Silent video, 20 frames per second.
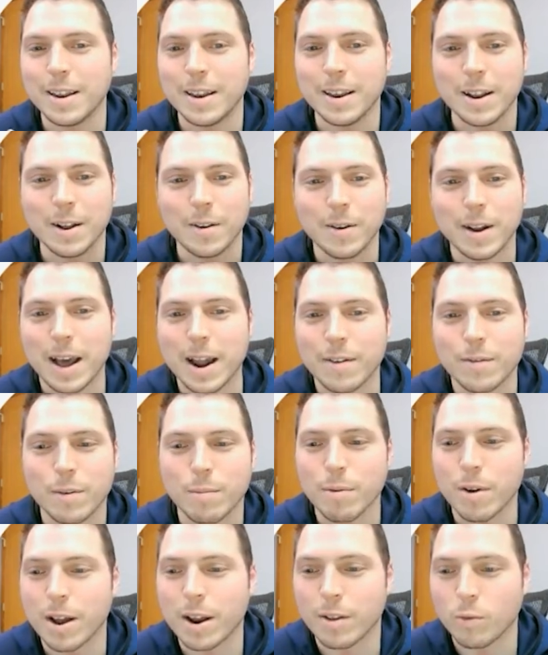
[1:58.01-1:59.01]
not every
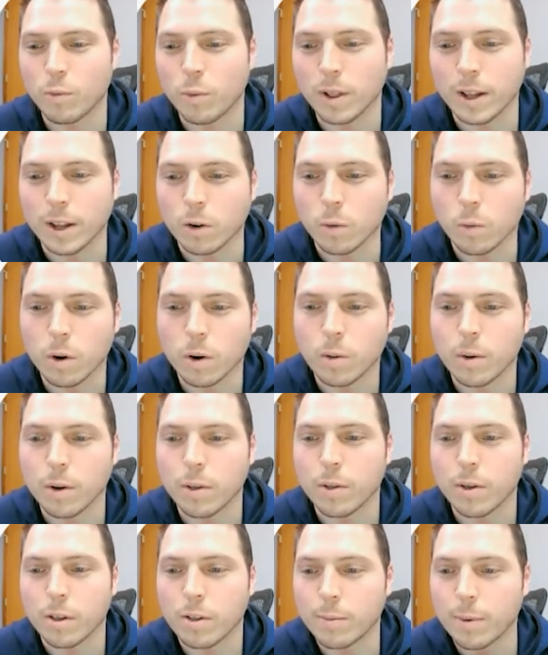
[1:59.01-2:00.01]
brand is willing to work
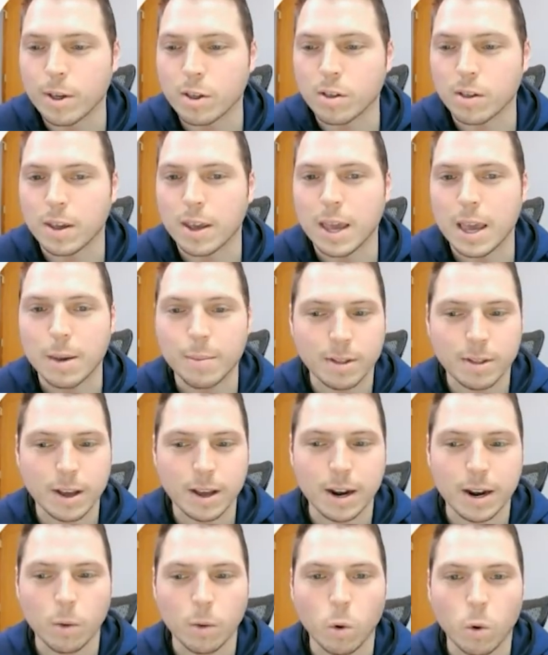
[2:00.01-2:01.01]
with, especially
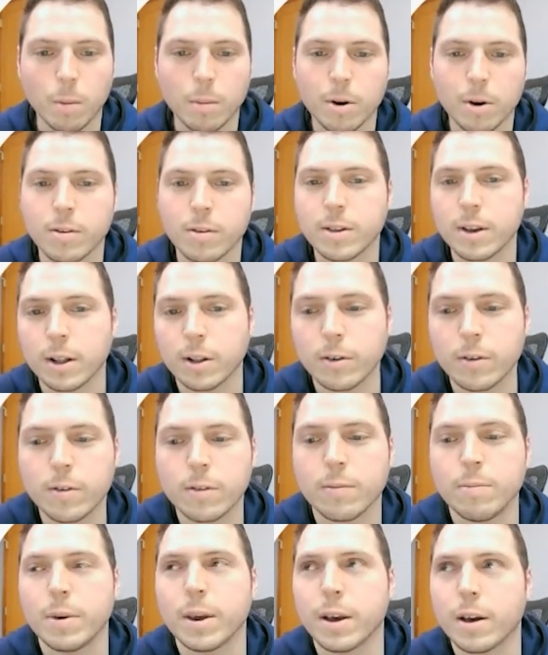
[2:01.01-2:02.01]
Amazon and Walmart
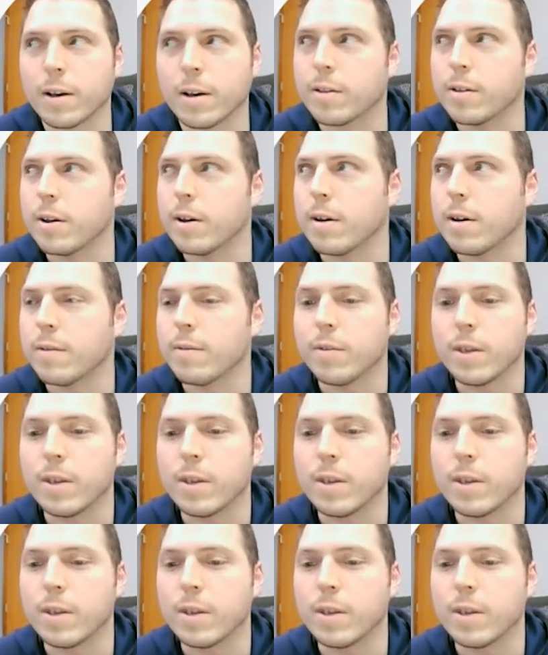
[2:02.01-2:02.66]
sellers, because of